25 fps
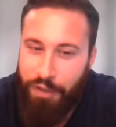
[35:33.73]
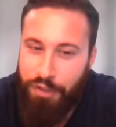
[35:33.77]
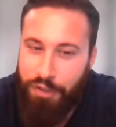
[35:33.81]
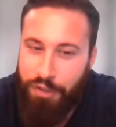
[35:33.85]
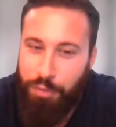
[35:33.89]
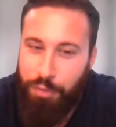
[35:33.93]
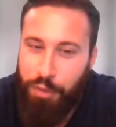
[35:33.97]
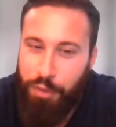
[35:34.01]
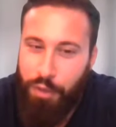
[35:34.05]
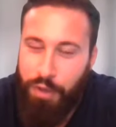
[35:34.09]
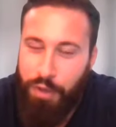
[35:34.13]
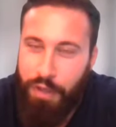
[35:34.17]
There's
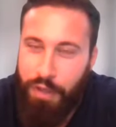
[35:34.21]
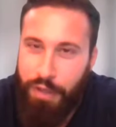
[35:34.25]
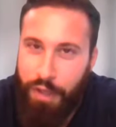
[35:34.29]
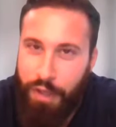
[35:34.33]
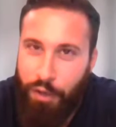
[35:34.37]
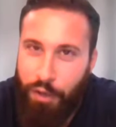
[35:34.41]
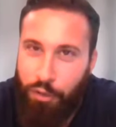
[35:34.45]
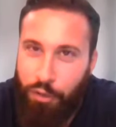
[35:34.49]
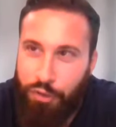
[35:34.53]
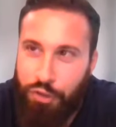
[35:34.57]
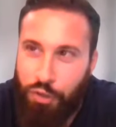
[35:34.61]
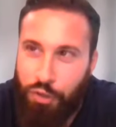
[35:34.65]
a beauty in
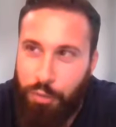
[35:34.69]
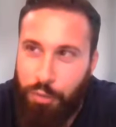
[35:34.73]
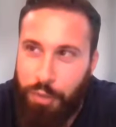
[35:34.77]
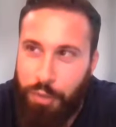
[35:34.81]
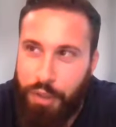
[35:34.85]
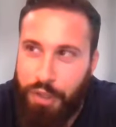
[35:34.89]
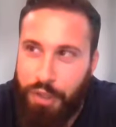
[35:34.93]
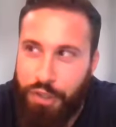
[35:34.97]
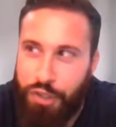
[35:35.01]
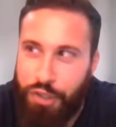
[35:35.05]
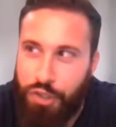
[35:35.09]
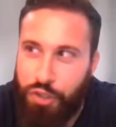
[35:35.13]
that also
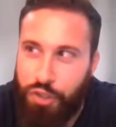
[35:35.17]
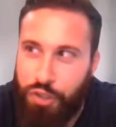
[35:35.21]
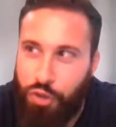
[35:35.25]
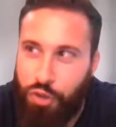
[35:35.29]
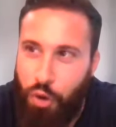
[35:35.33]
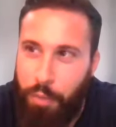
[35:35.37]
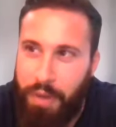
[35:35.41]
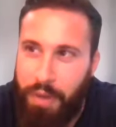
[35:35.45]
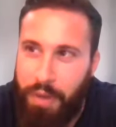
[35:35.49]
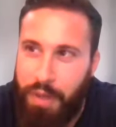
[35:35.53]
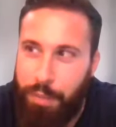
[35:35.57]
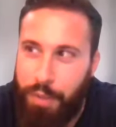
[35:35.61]
because
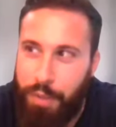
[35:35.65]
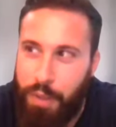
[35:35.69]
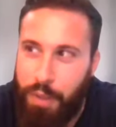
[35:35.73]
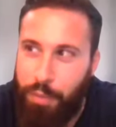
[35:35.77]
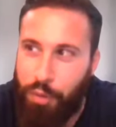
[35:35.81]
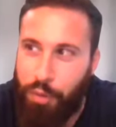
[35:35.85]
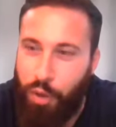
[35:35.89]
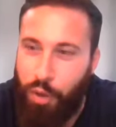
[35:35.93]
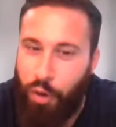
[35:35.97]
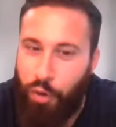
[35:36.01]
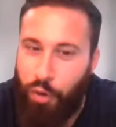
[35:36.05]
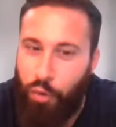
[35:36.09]
so many
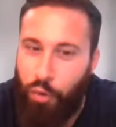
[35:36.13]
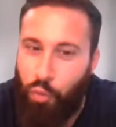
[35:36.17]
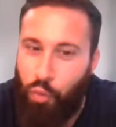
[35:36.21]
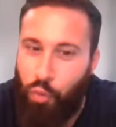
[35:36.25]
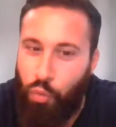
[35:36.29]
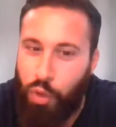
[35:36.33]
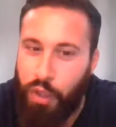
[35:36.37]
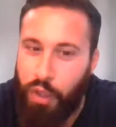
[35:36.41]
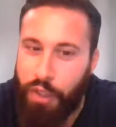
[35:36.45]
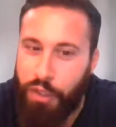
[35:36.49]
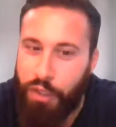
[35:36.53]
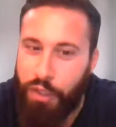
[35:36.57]
people aren't
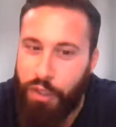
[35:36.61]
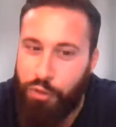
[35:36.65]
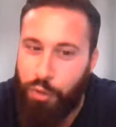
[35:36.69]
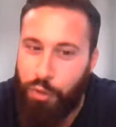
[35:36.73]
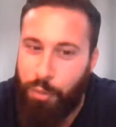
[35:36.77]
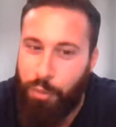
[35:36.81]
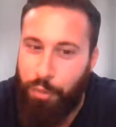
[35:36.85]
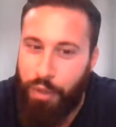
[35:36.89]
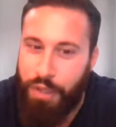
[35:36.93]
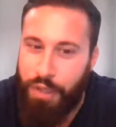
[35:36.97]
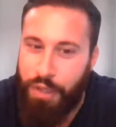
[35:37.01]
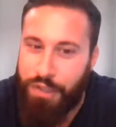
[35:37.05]
willing
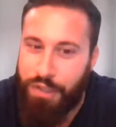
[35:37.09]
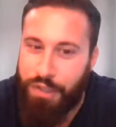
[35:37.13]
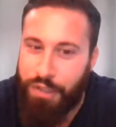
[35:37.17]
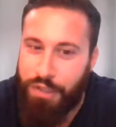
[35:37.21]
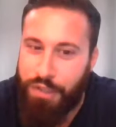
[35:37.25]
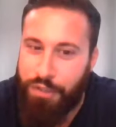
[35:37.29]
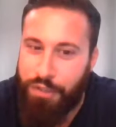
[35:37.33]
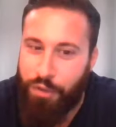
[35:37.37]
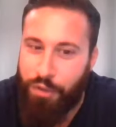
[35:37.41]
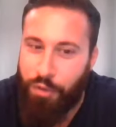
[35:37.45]
to embrace it.